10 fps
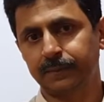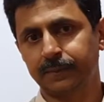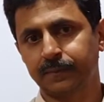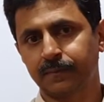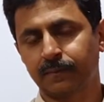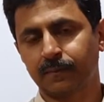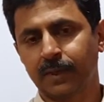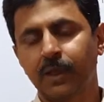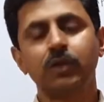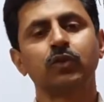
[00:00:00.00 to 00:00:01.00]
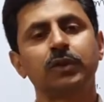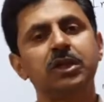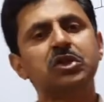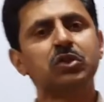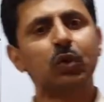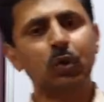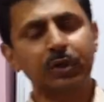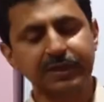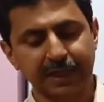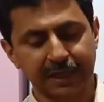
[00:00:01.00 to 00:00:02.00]
So this quote says that
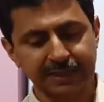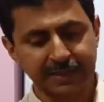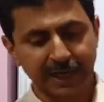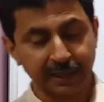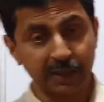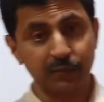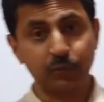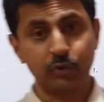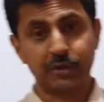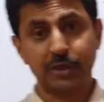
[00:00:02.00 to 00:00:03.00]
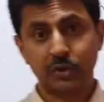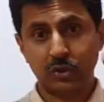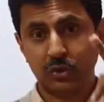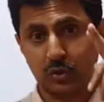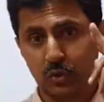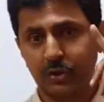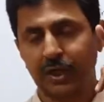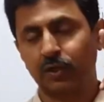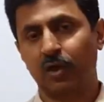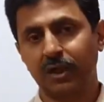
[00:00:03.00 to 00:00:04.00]
in future two technologies will
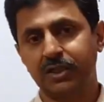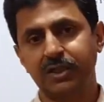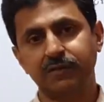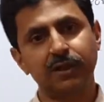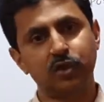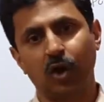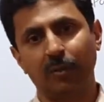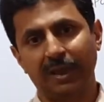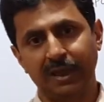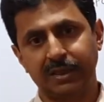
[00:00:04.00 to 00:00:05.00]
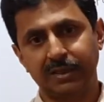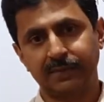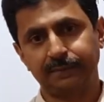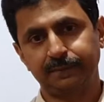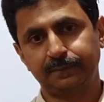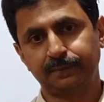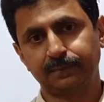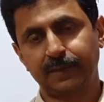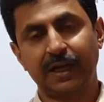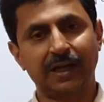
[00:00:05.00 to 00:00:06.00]
dominate the
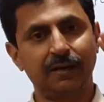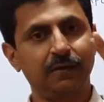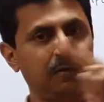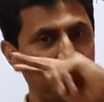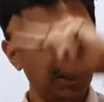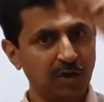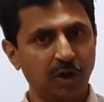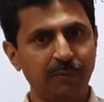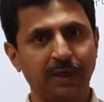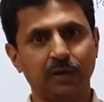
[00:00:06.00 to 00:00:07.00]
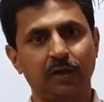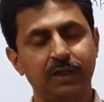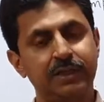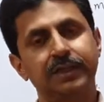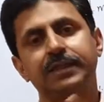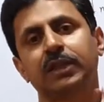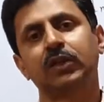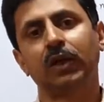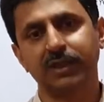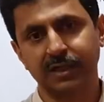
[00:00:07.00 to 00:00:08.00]
world of technology, the technological
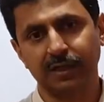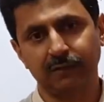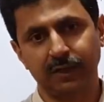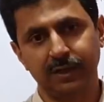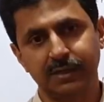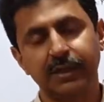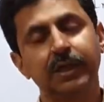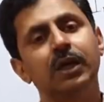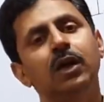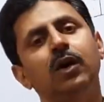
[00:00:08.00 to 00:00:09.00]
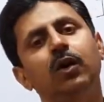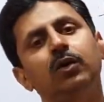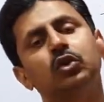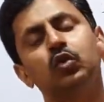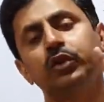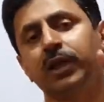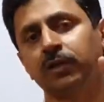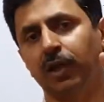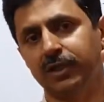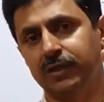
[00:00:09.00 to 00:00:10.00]
world. Two technologies will
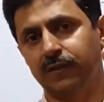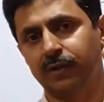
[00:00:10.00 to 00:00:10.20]
dominate: